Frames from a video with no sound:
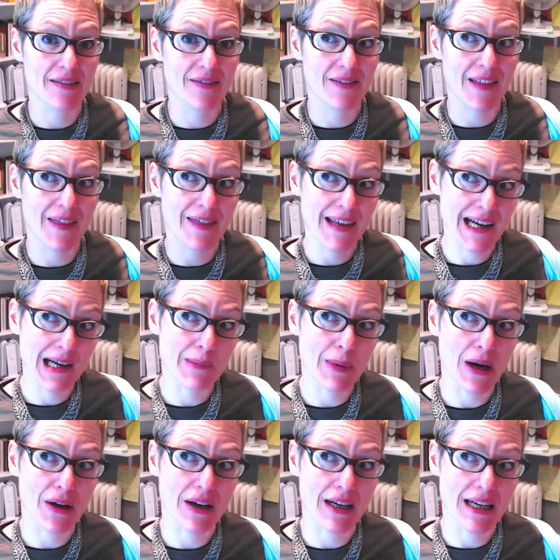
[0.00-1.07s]
The thing
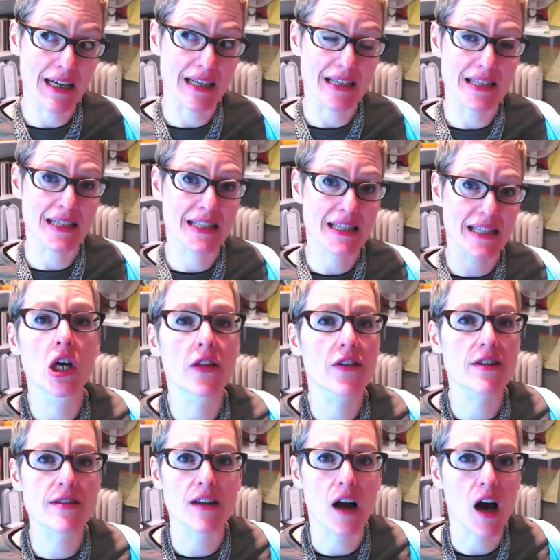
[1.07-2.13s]
about it is there's an